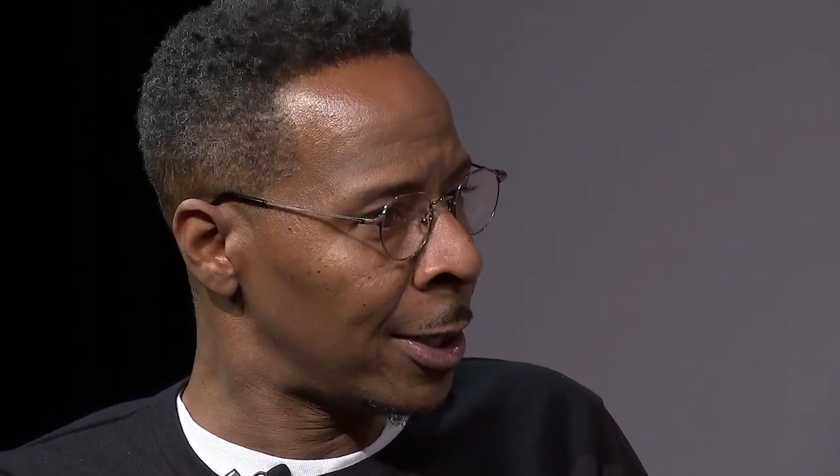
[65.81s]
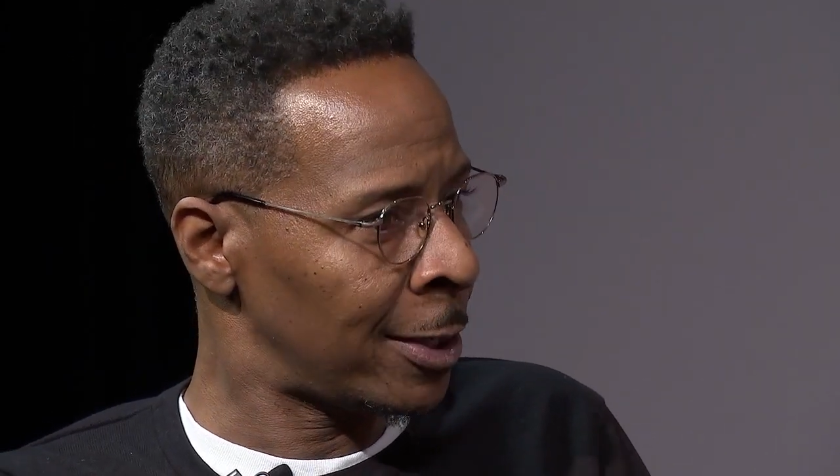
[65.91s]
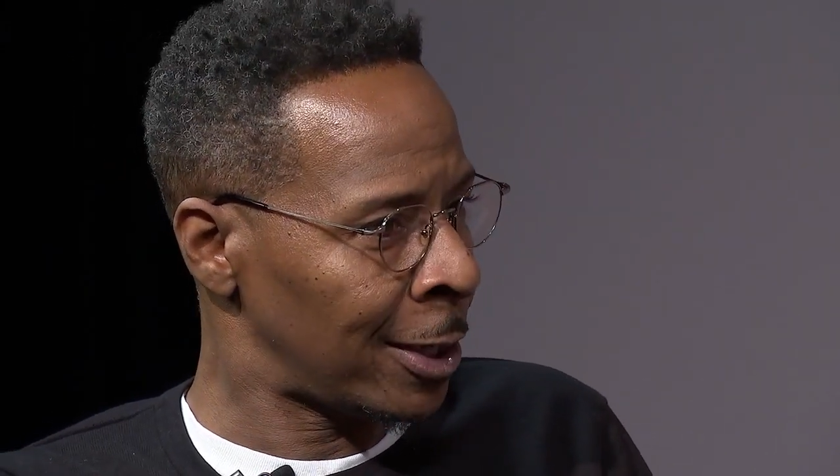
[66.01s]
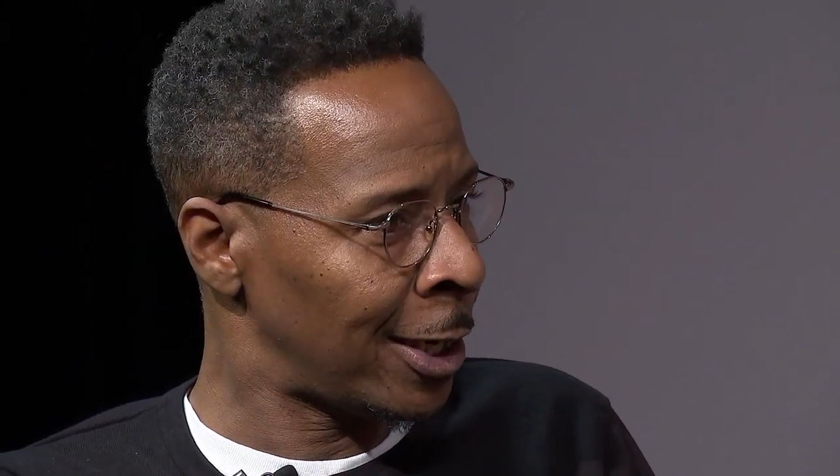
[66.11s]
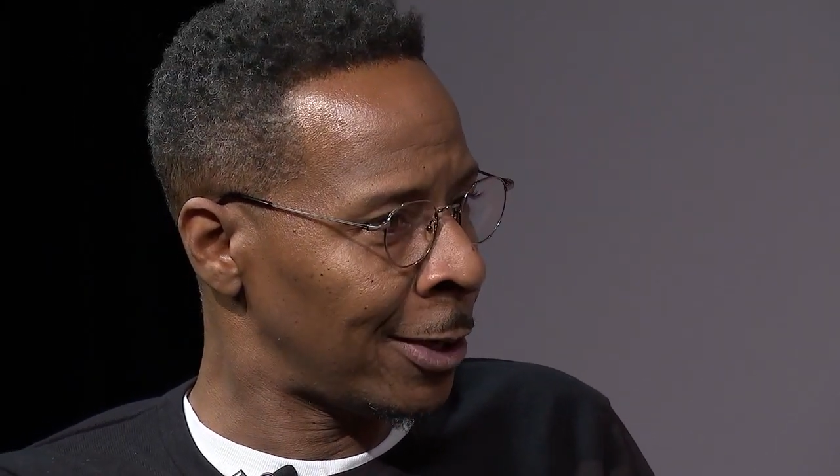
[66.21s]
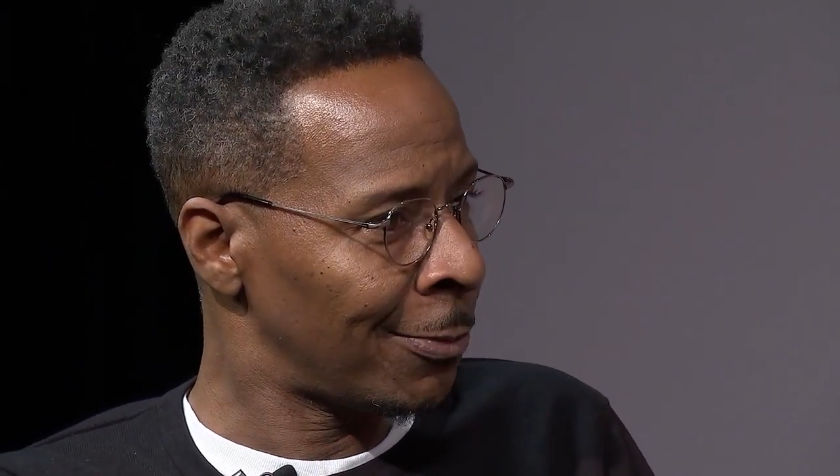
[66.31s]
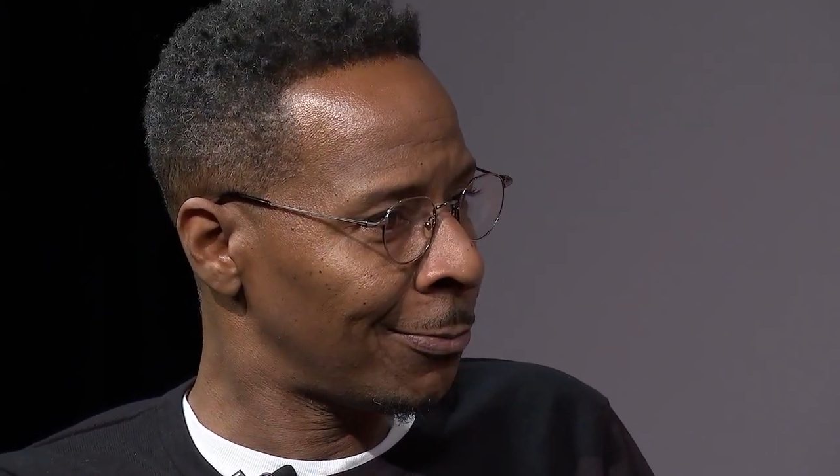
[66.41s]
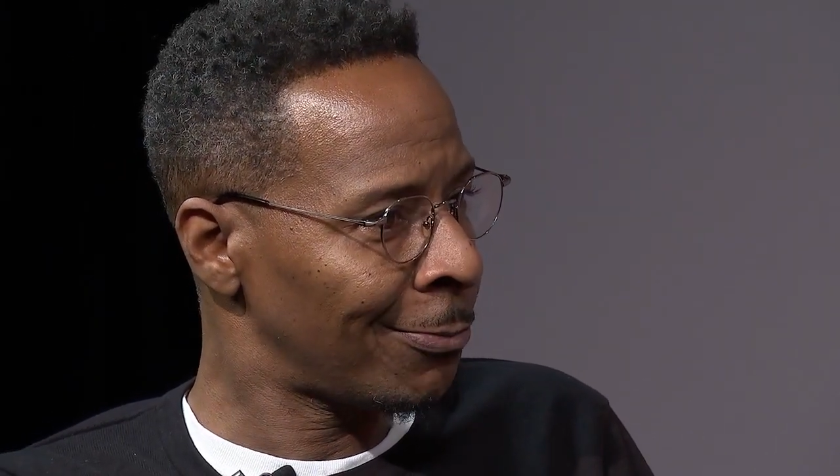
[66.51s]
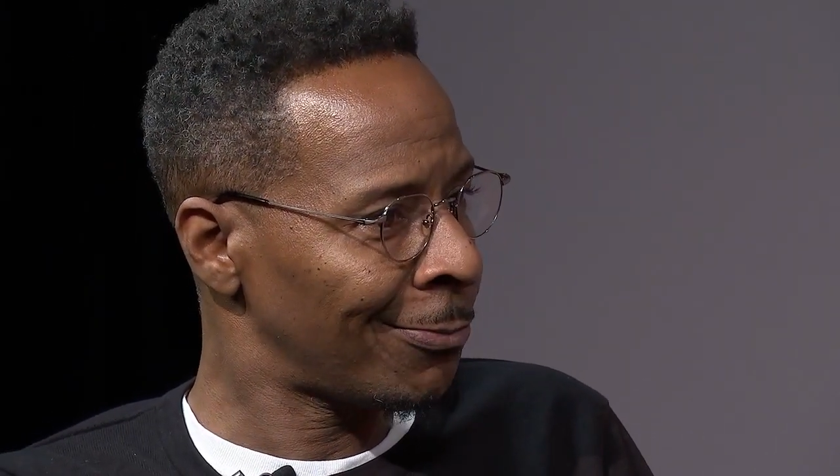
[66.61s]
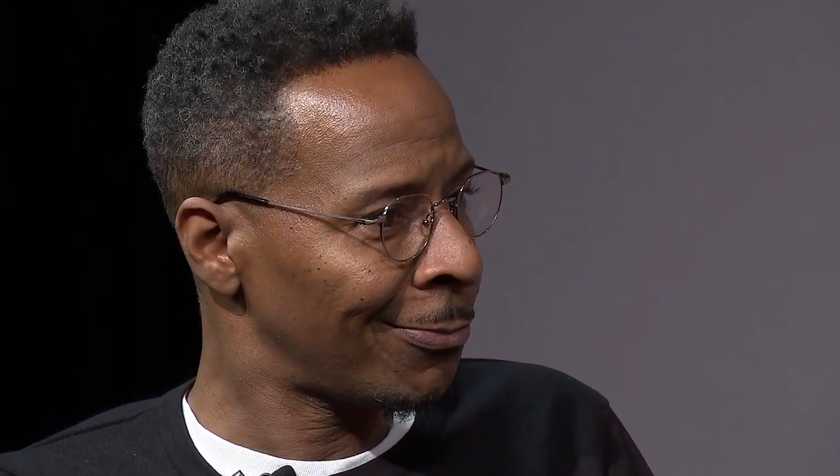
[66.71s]
is there.
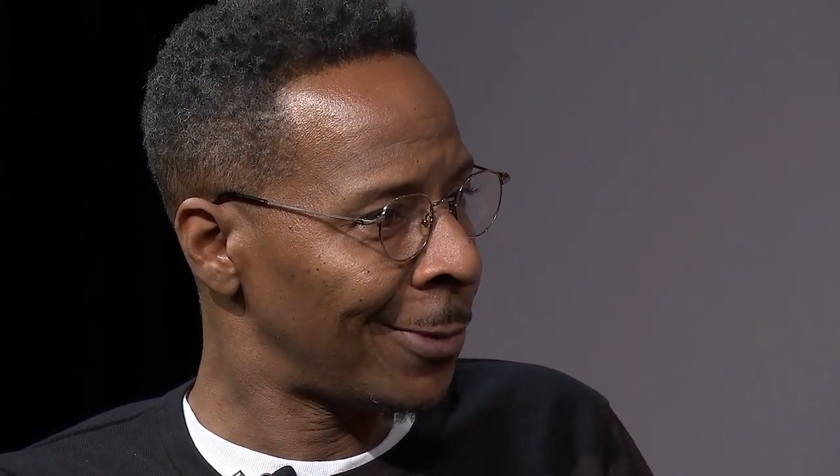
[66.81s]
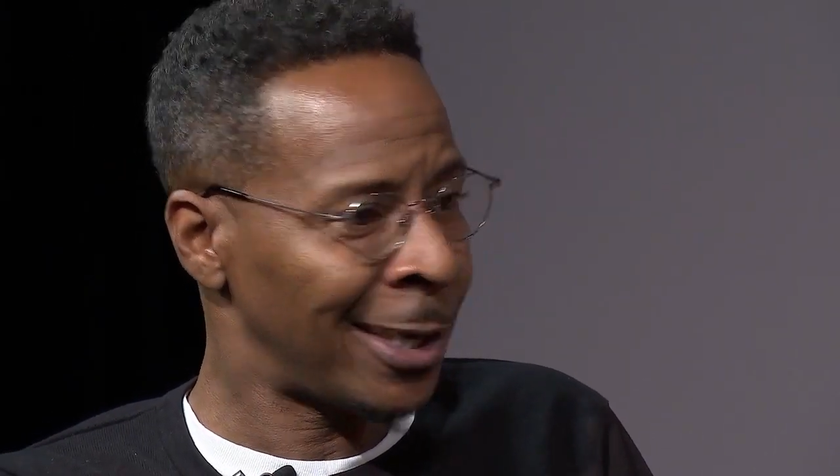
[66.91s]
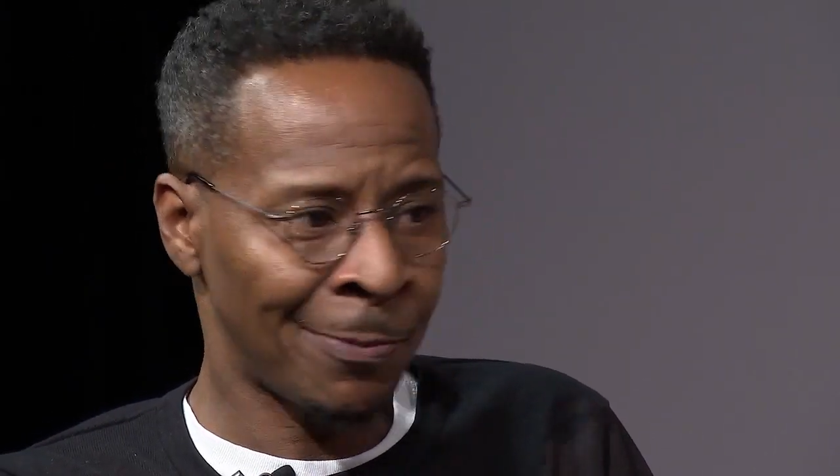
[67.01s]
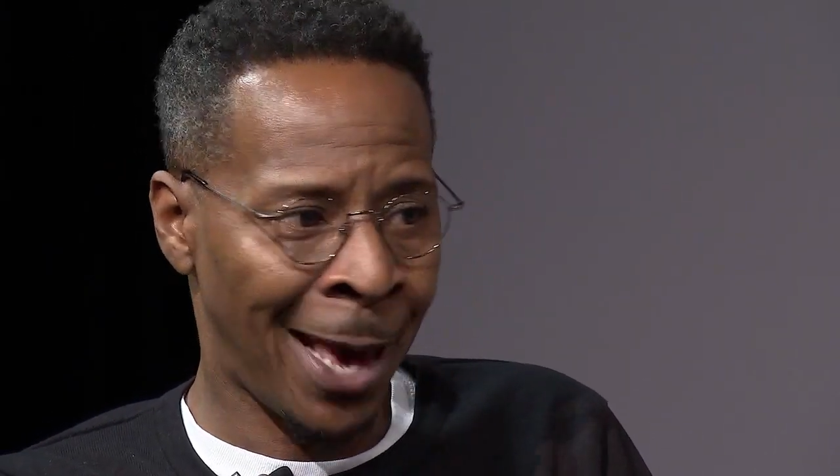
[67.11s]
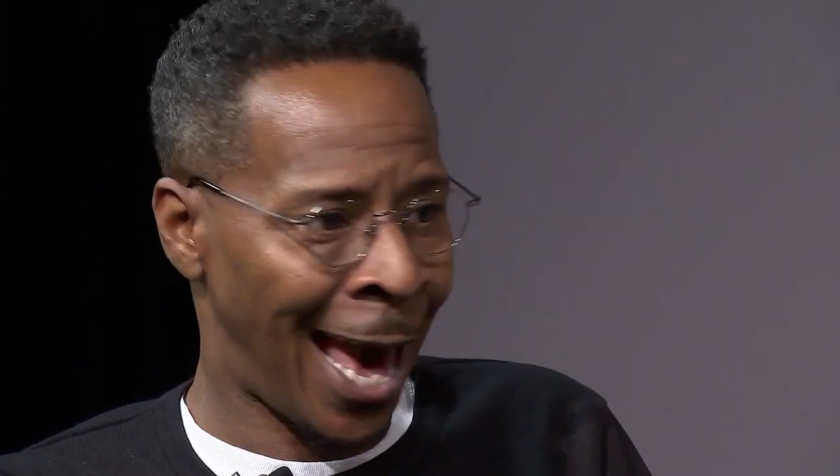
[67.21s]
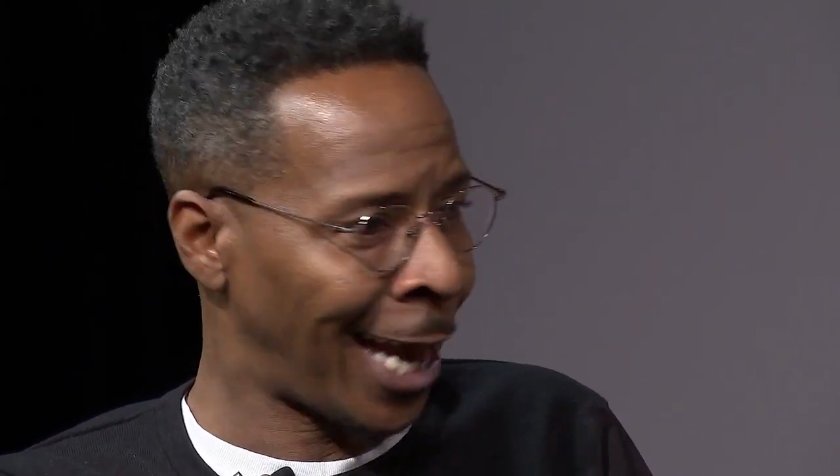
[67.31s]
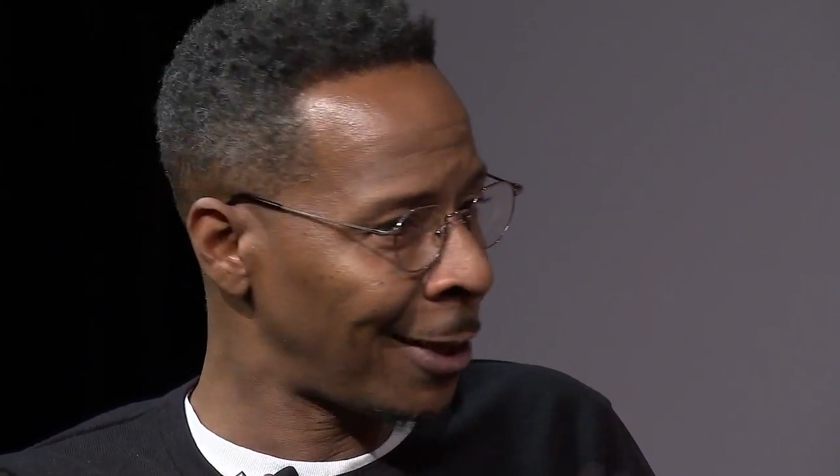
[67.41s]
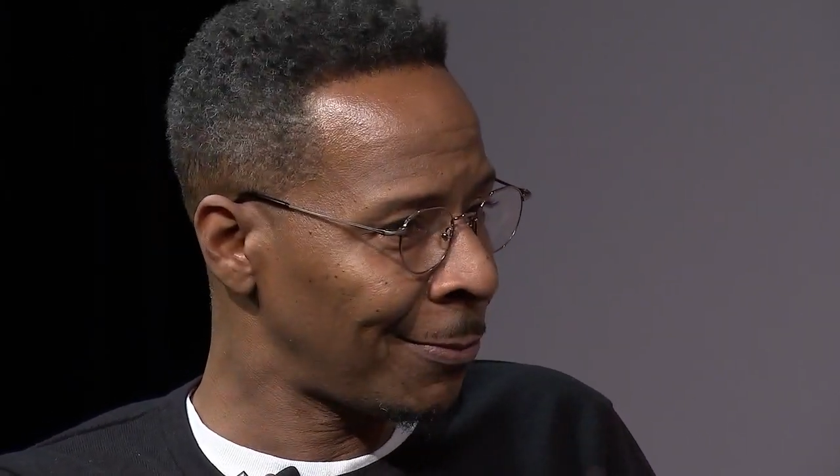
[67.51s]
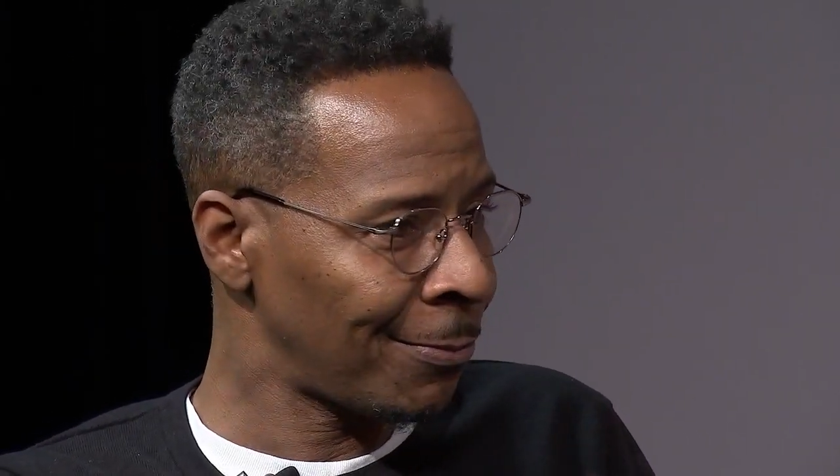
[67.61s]
Mm-hmm. It's back.